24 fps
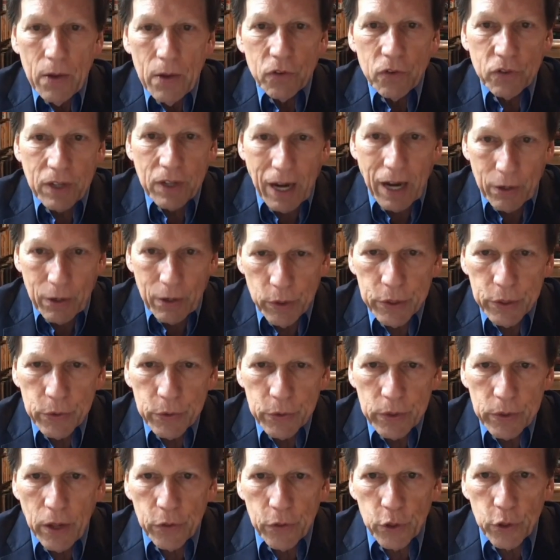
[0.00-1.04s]
Scott
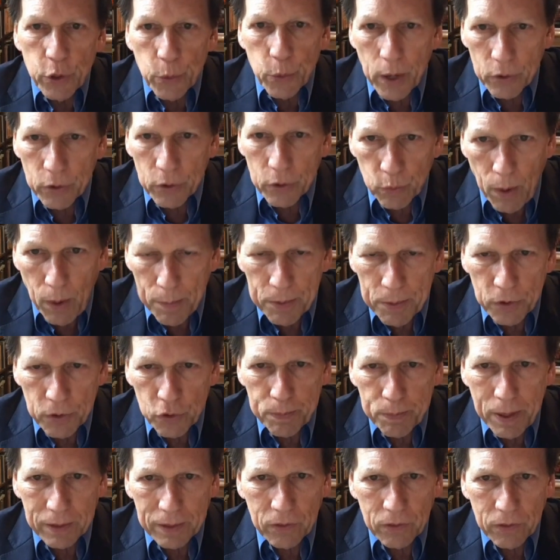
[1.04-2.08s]
Ritter and other U.S. weapons
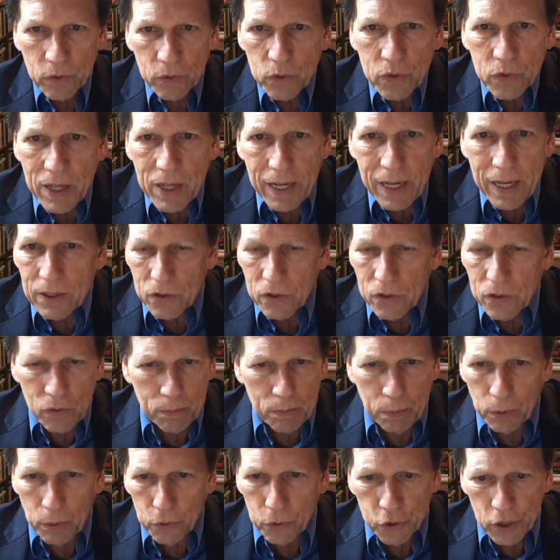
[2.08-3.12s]
inspectors are saying this is
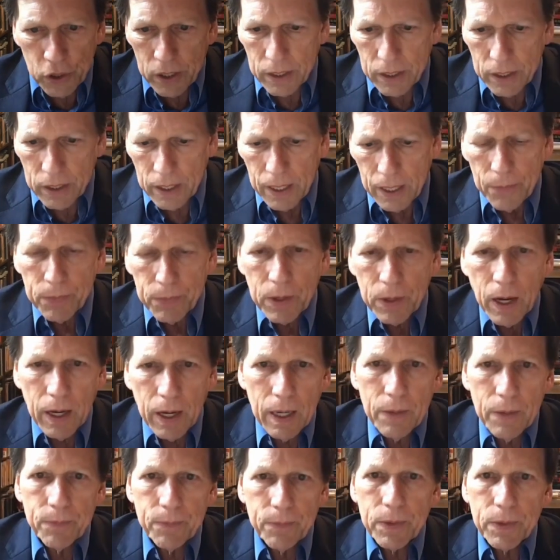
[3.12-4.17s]
bullshit.
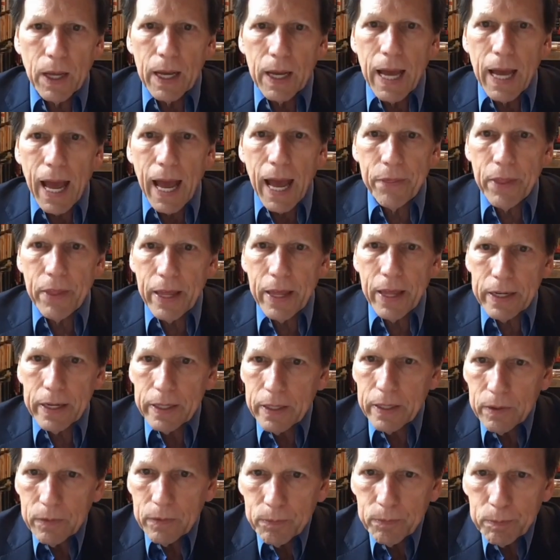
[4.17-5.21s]
And
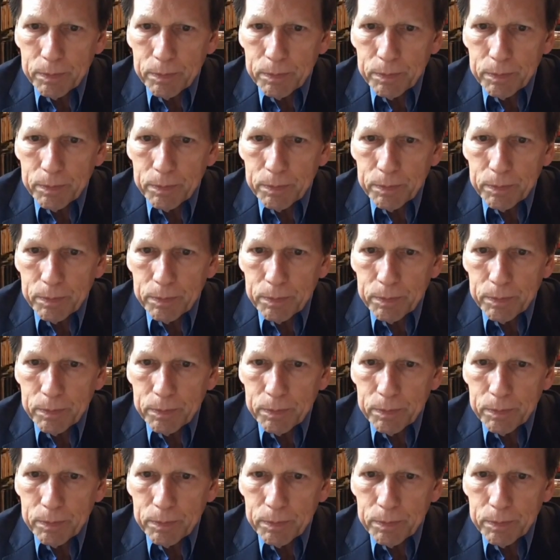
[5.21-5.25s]
then